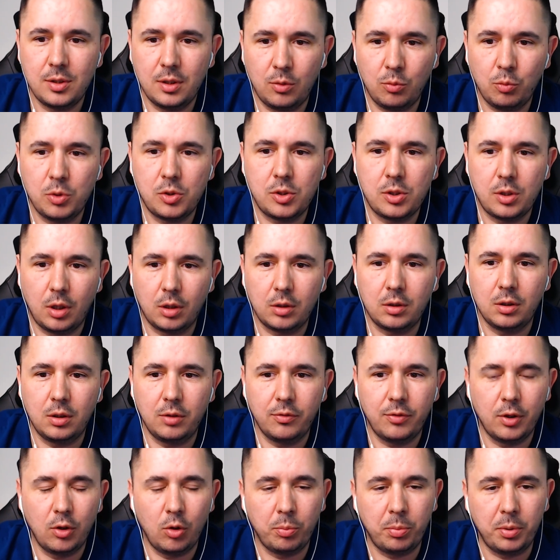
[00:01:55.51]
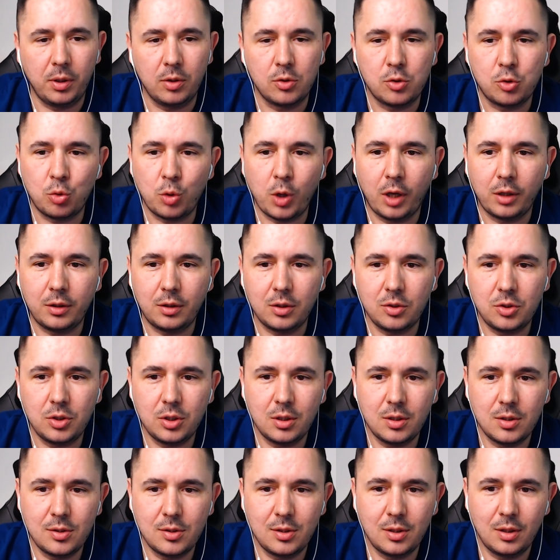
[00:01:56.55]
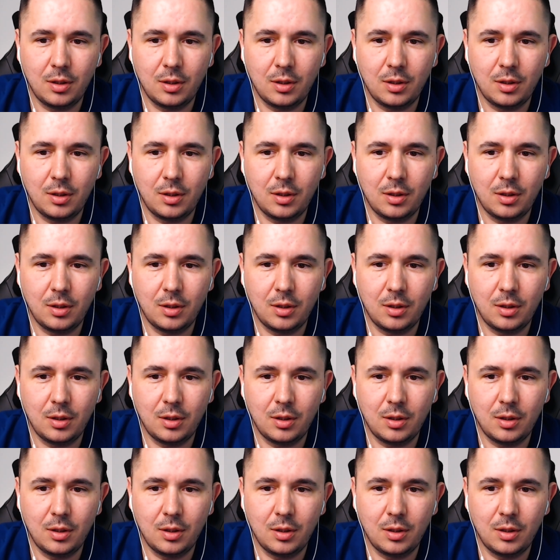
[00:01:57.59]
and we started developing strategies.